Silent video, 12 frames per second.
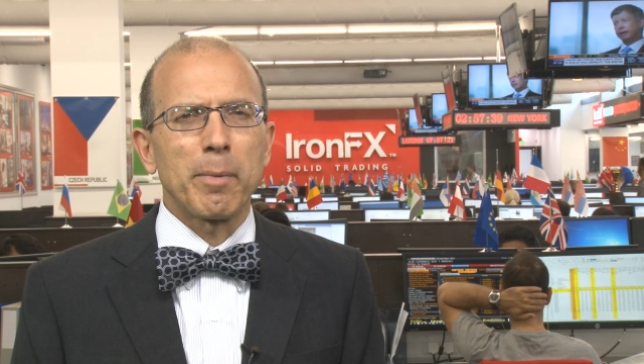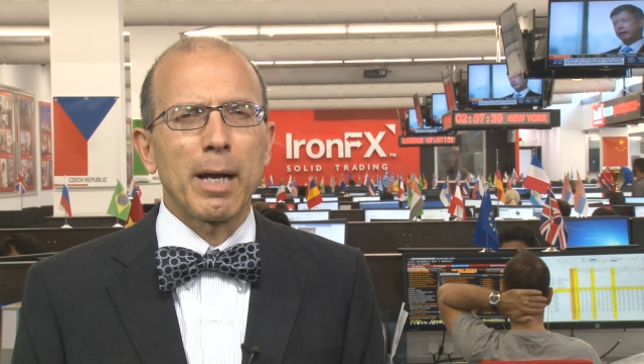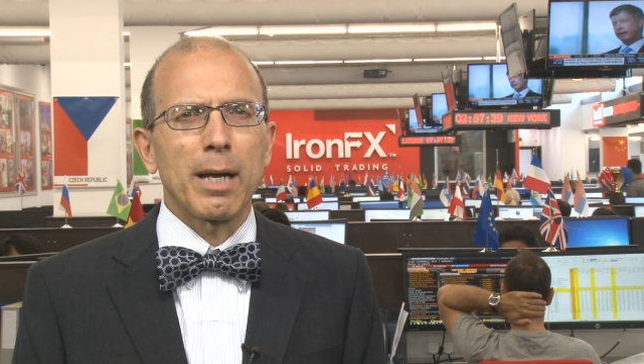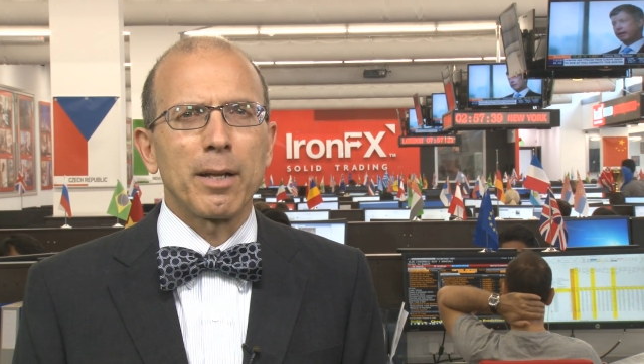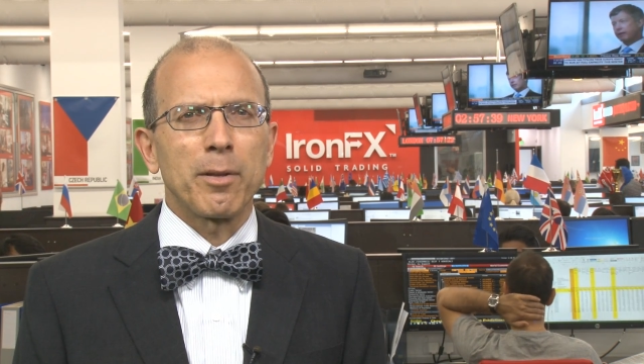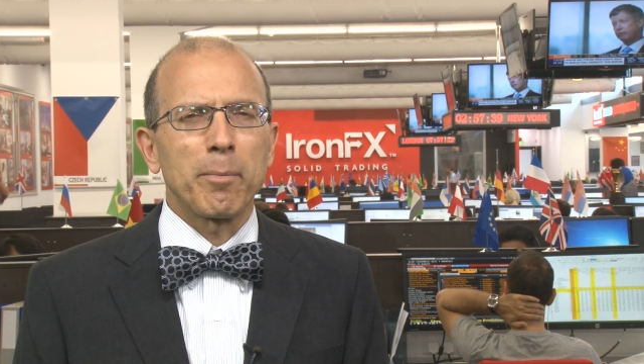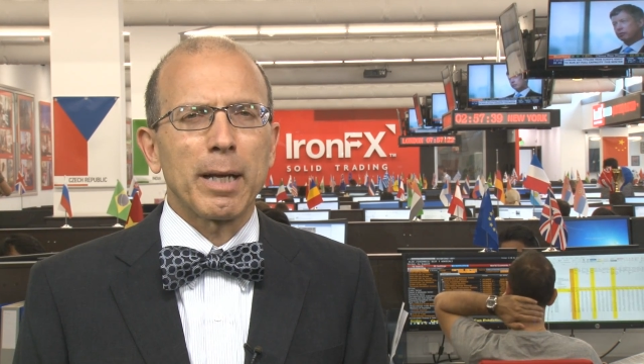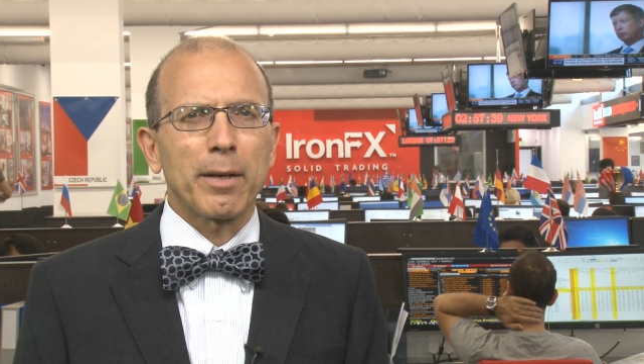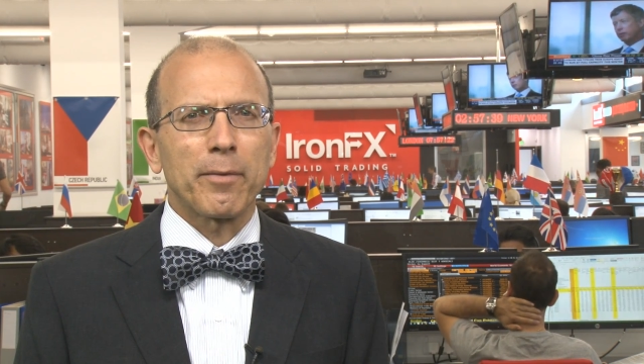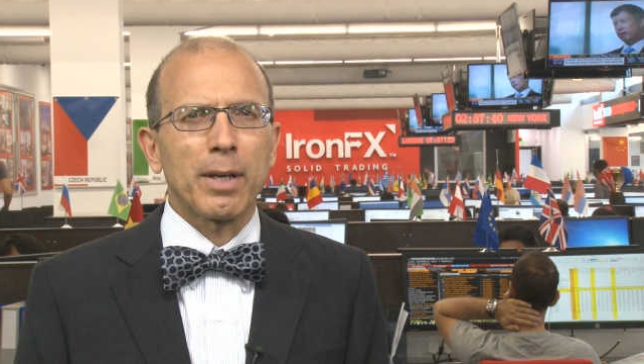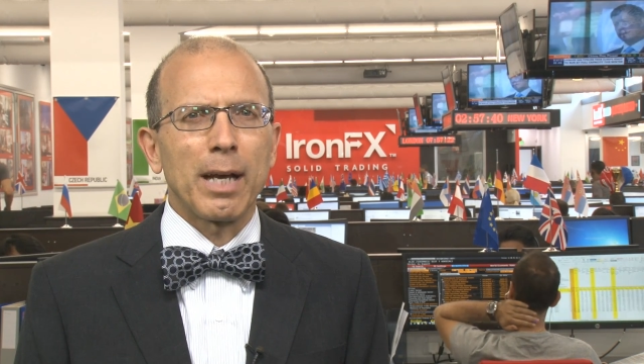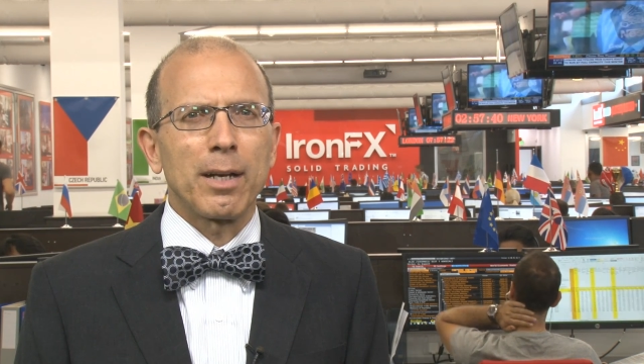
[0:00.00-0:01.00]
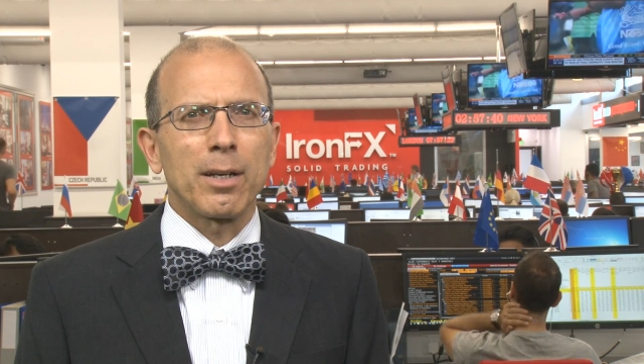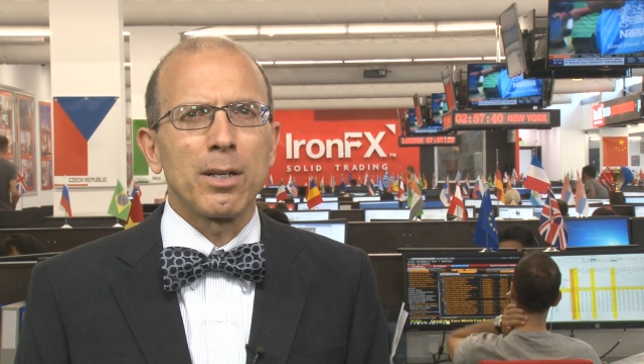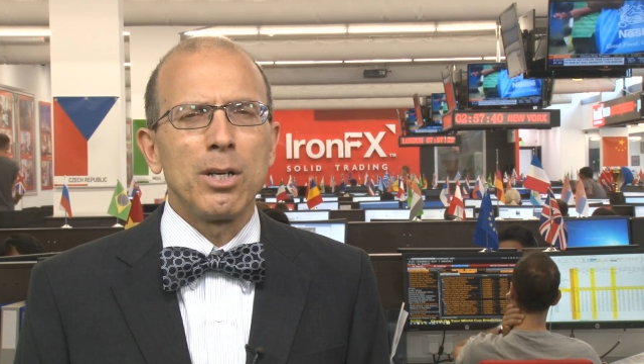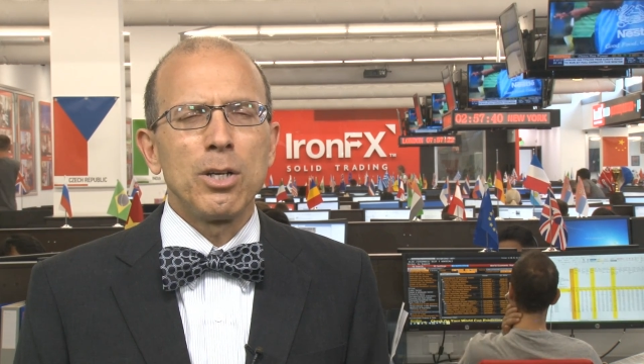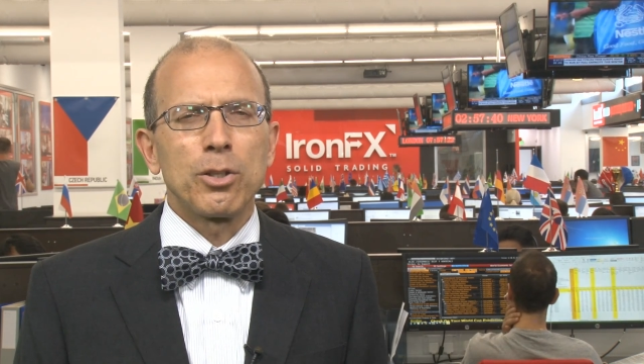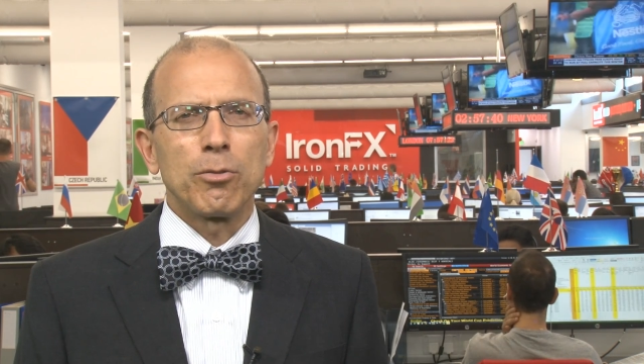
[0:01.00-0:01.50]
Bank of Canada
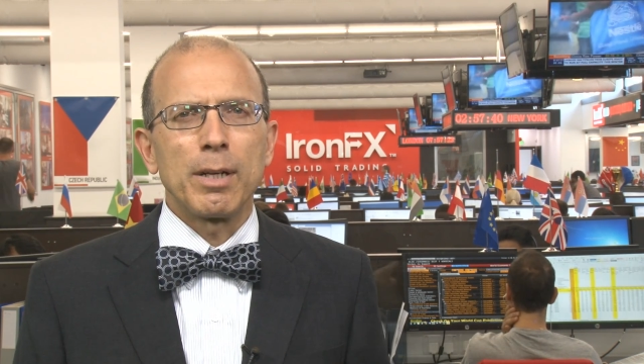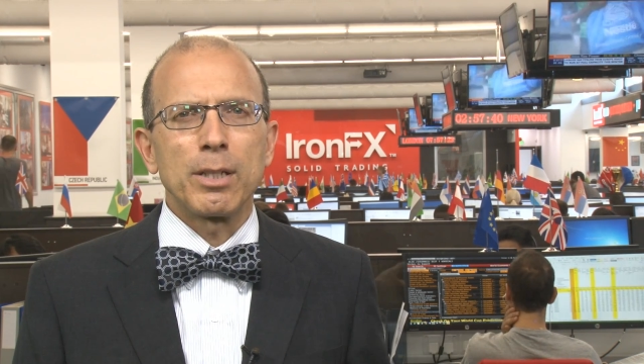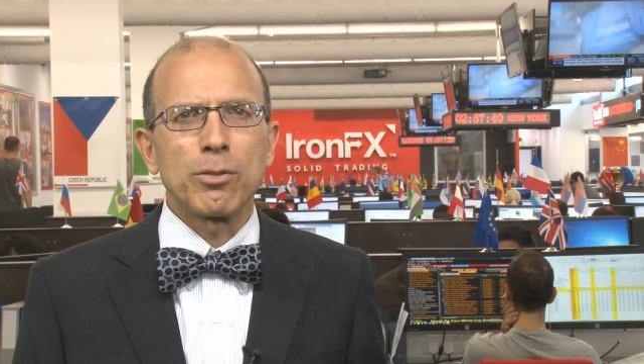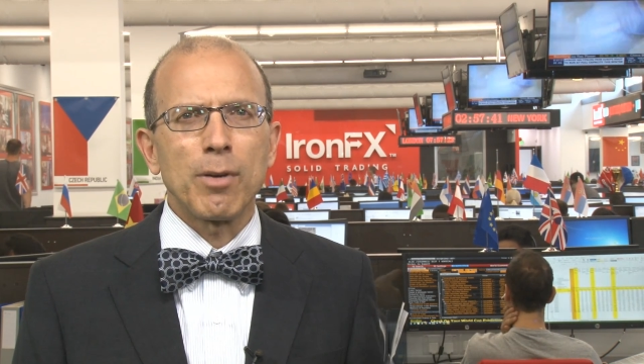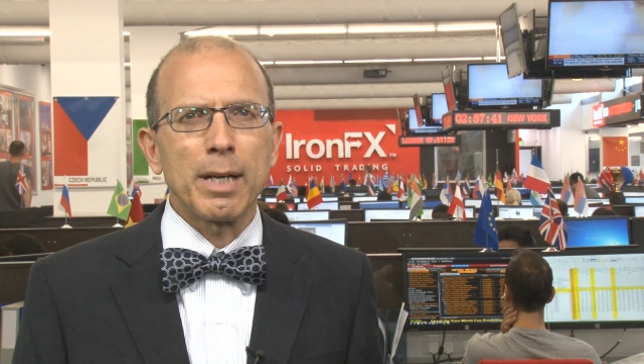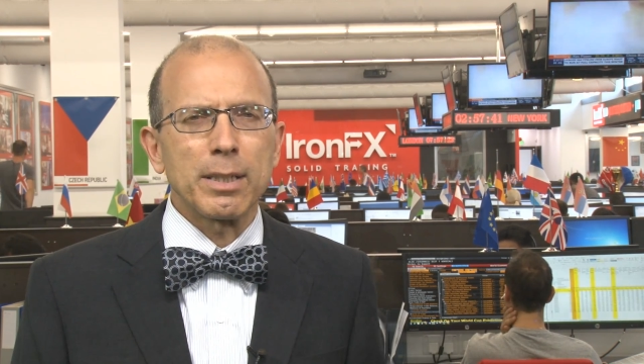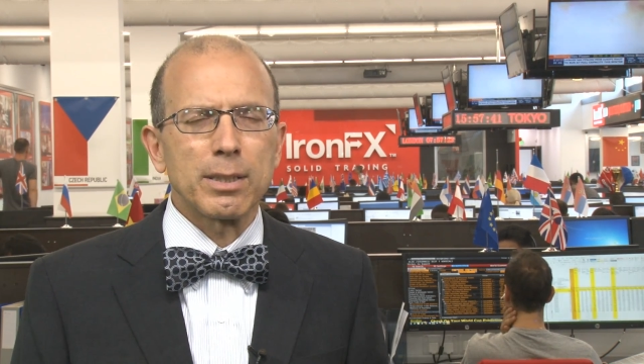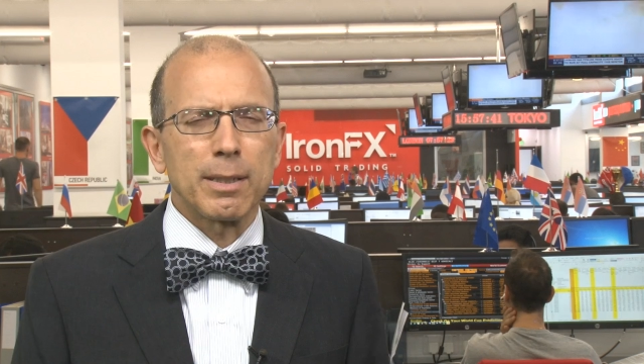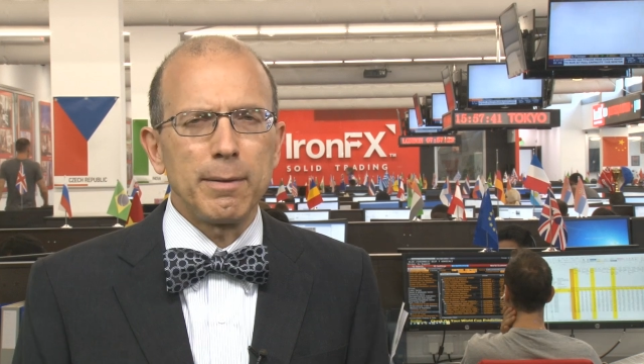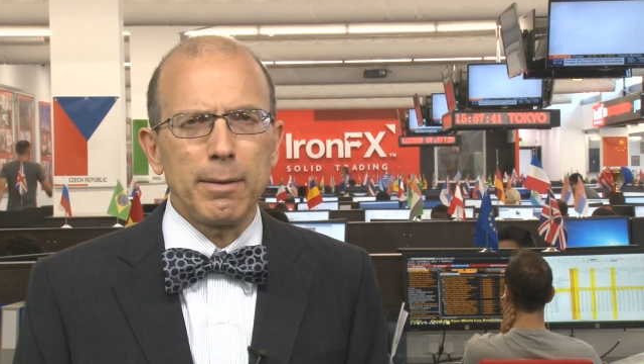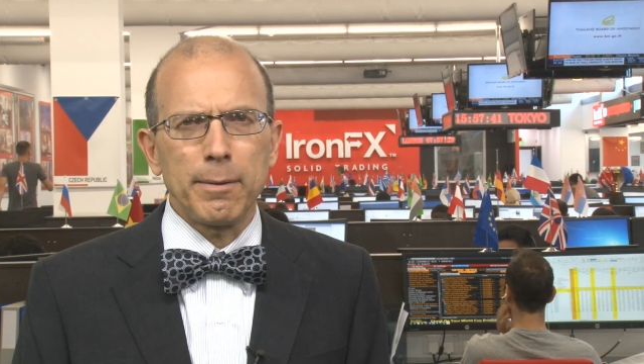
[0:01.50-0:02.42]
to raise rates.